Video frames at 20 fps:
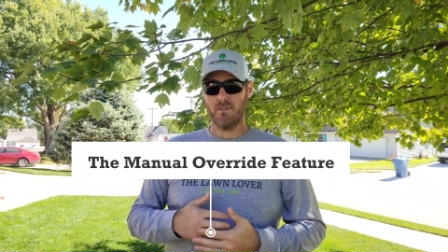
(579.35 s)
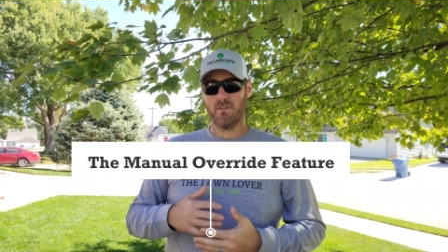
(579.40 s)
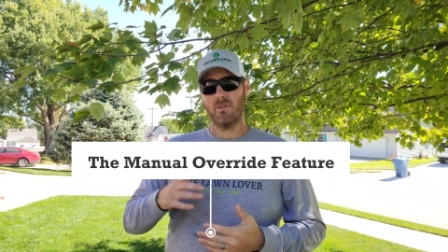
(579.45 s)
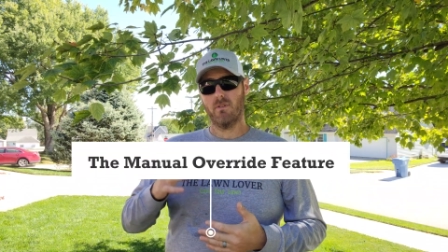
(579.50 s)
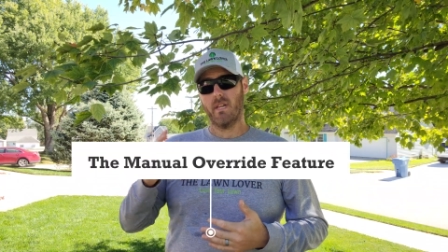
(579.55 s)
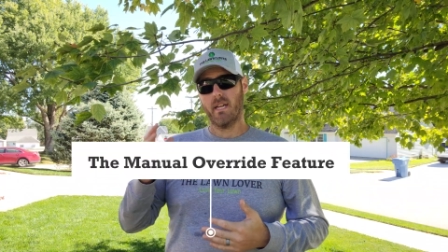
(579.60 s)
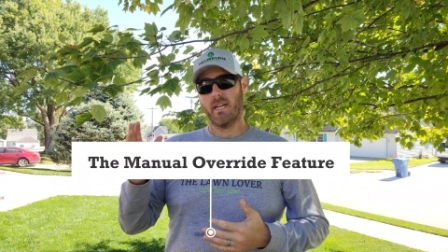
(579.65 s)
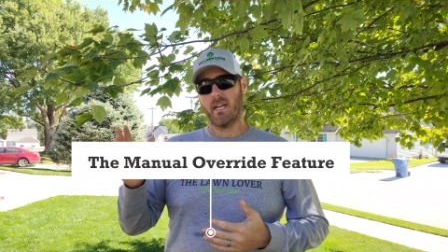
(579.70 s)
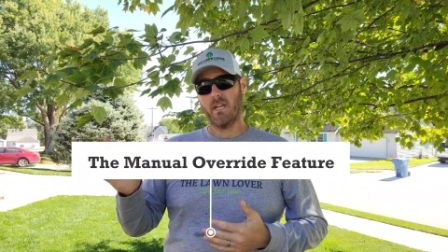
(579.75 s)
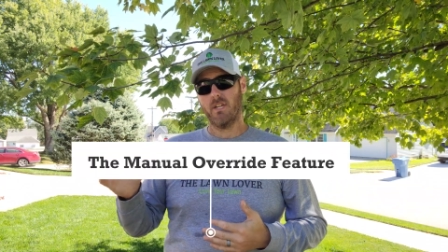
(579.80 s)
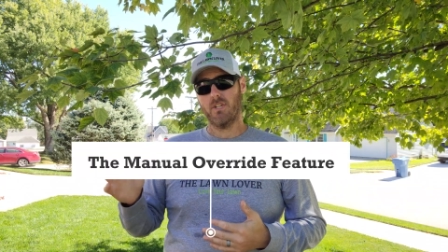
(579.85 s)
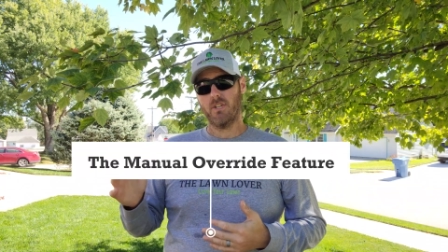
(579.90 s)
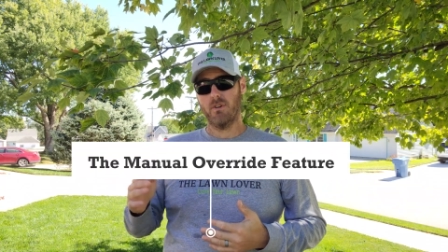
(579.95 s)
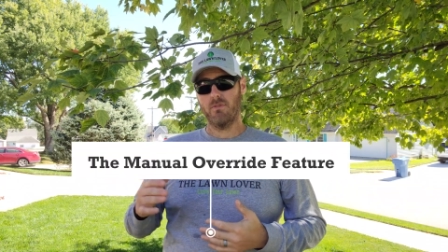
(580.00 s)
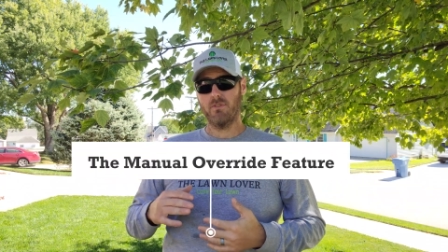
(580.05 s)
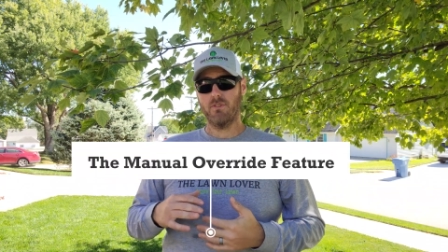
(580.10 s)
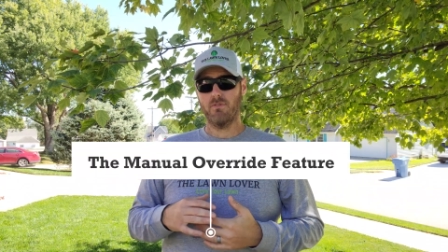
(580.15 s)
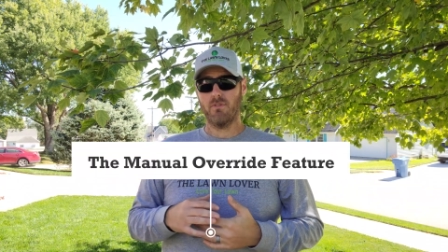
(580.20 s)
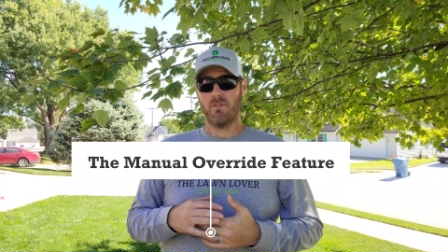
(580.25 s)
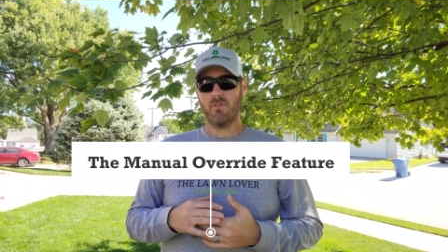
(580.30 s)
So like I
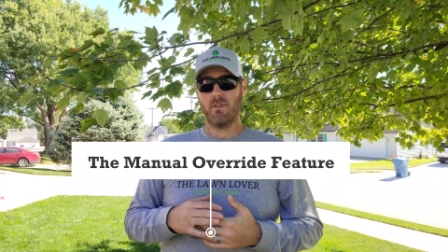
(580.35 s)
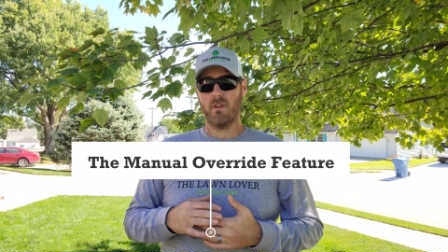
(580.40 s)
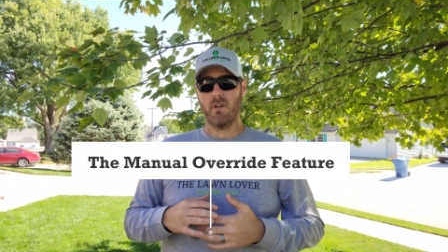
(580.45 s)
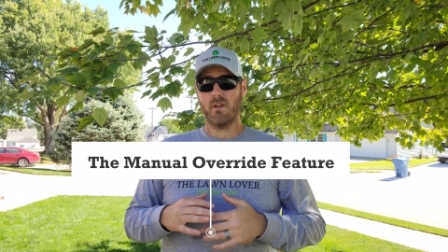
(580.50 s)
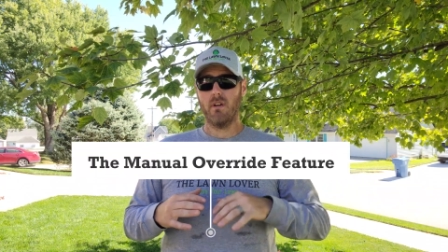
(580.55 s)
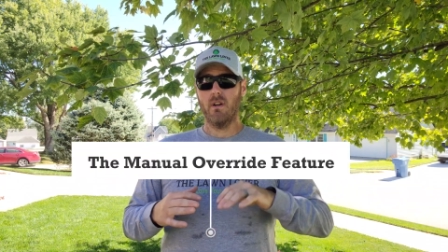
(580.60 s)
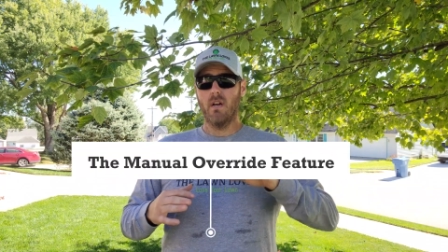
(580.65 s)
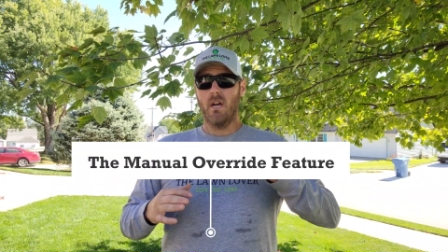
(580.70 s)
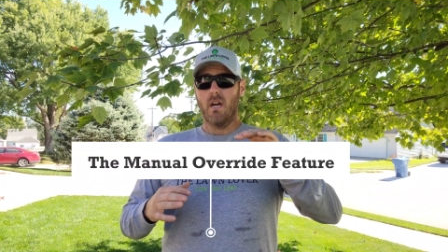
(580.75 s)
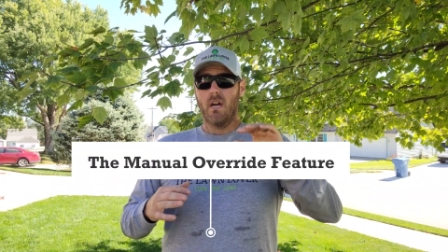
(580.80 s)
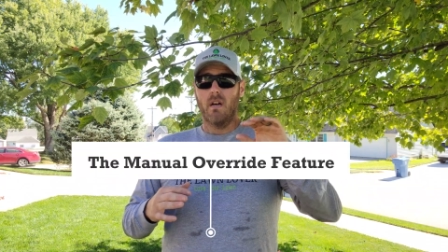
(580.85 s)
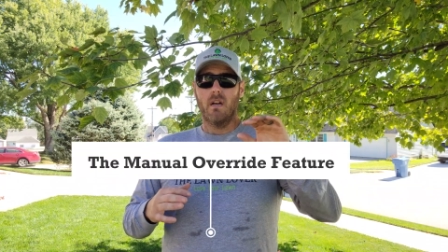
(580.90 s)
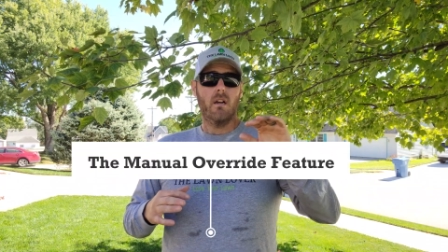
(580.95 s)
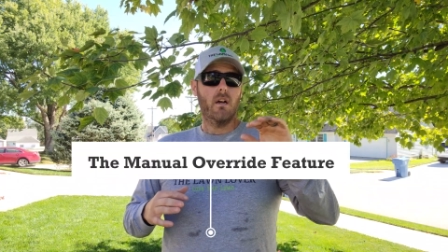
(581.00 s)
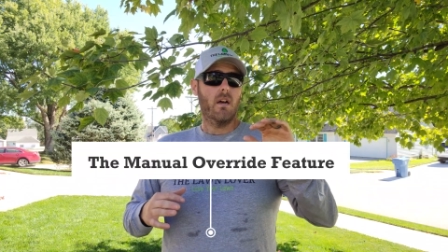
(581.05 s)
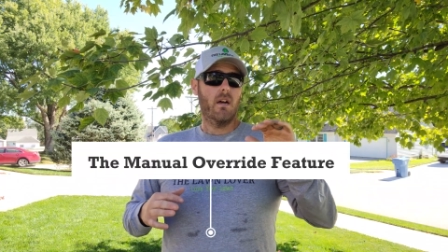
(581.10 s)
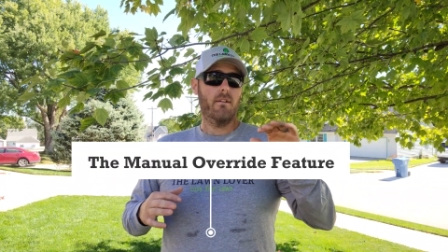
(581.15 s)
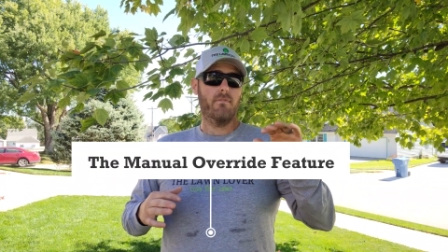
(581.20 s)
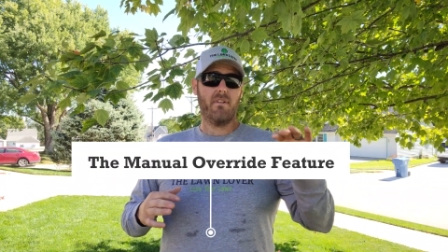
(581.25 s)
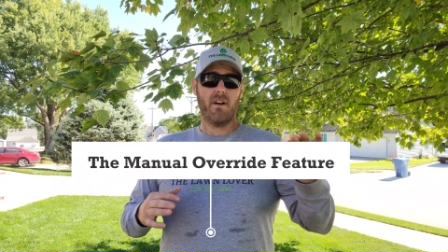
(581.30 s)
showed you earlier,
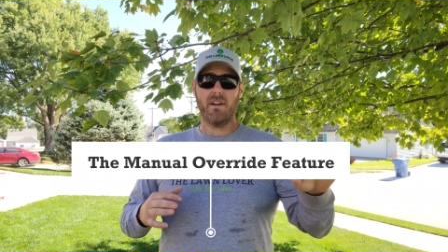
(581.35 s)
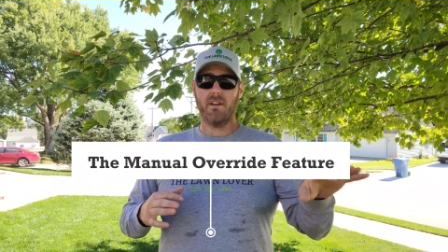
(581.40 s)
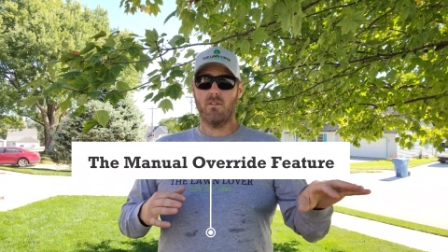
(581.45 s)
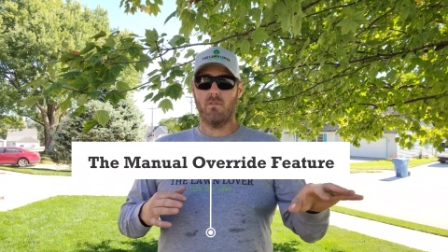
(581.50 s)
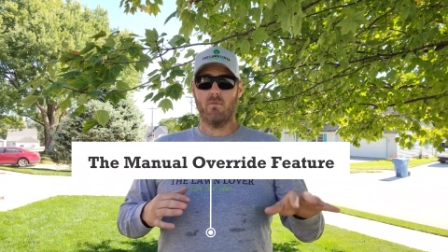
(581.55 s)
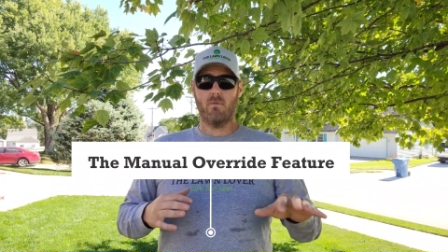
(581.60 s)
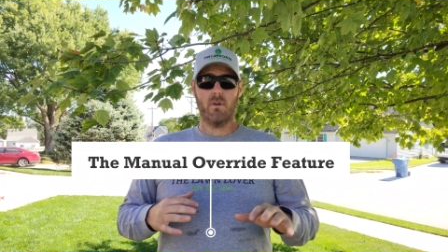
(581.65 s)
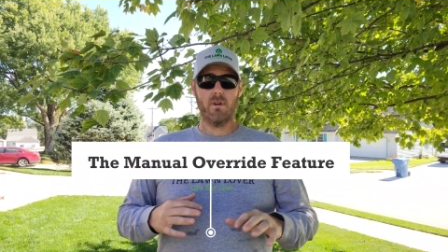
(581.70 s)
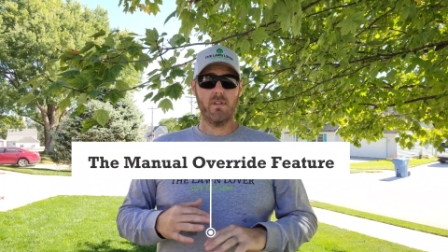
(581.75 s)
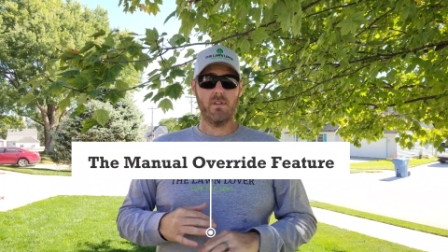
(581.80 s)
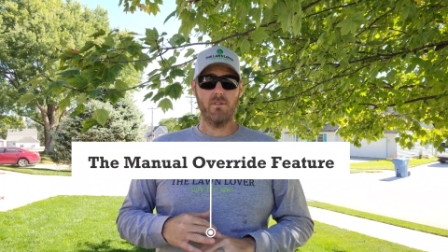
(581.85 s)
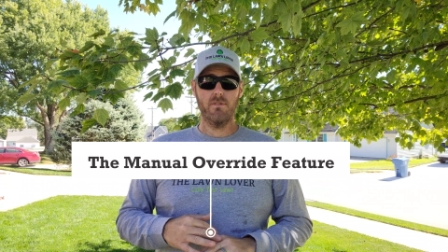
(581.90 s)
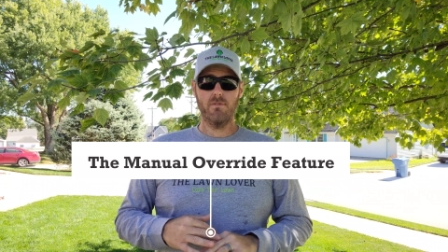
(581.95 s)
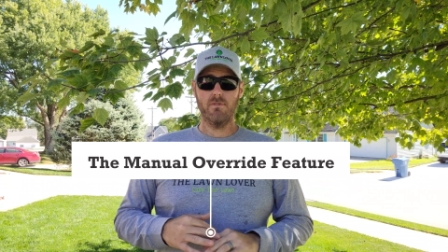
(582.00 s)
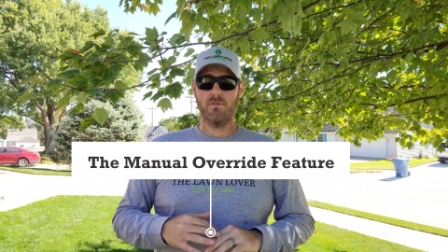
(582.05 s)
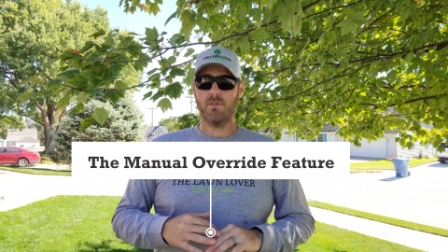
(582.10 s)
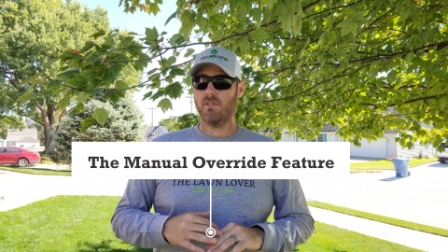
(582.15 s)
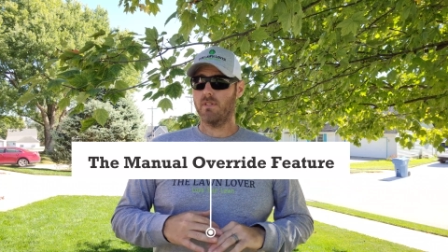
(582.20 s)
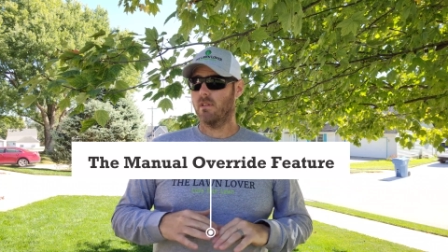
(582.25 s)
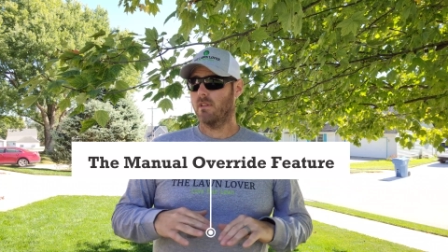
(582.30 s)
if I don't want to
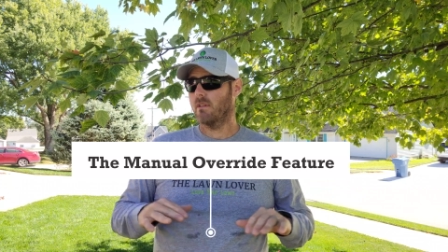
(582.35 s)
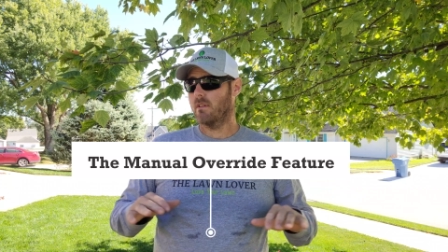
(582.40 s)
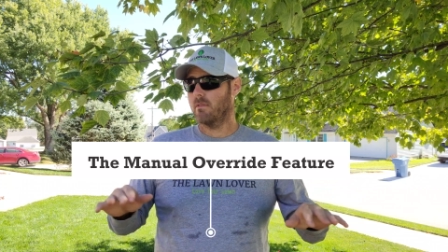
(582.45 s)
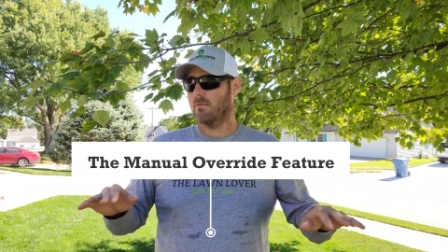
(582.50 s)
use